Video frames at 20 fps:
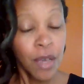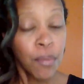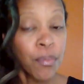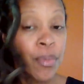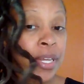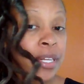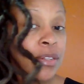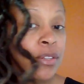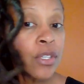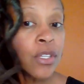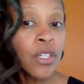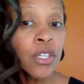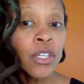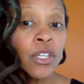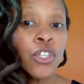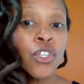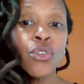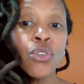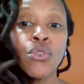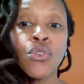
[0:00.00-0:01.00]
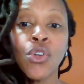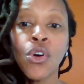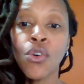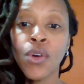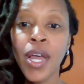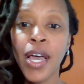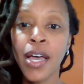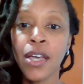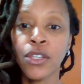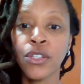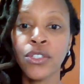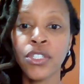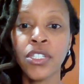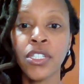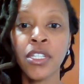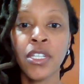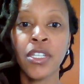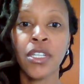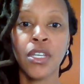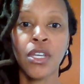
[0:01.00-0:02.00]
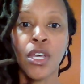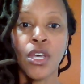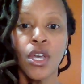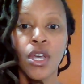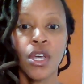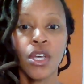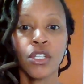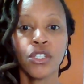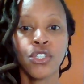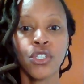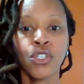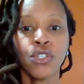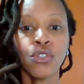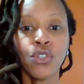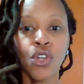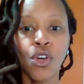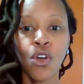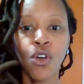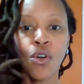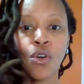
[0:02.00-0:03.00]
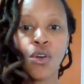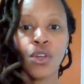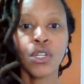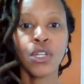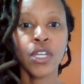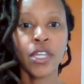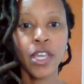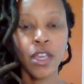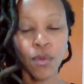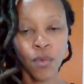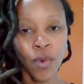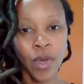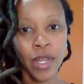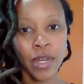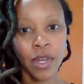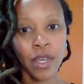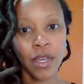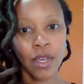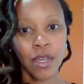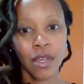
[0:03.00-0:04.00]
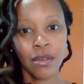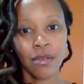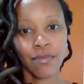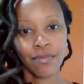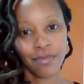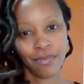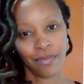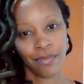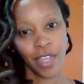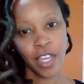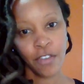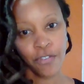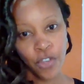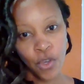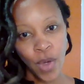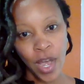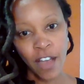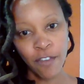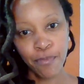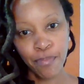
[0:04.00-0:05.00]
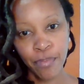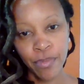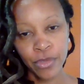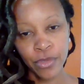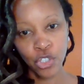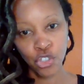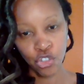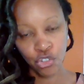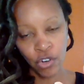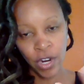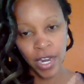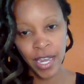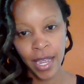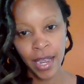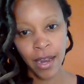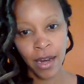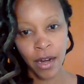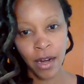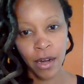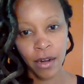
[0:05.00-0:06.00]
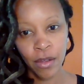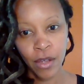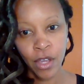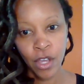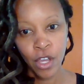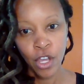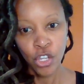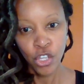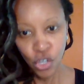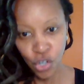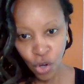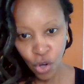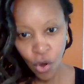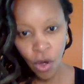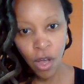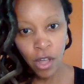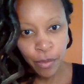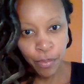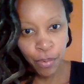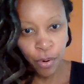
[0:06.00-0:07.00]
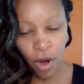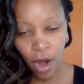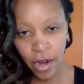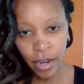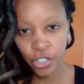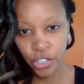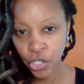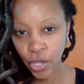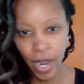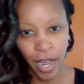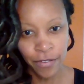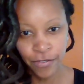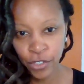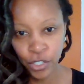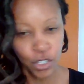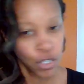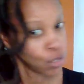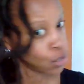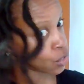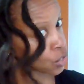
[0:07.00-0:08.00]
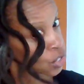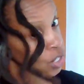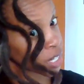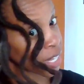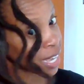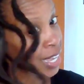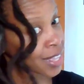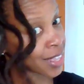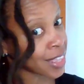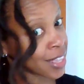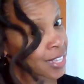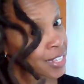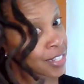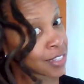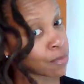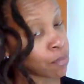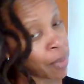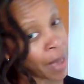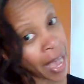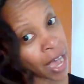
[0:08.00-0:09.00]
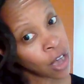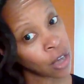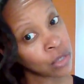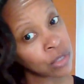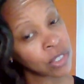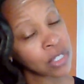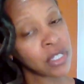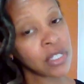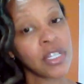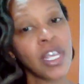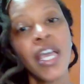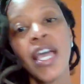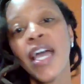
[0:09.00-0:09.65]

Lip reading: But you don't have, you see, do you know? Look at what, if you have straight hair, you know all the products you have to use to get this bounce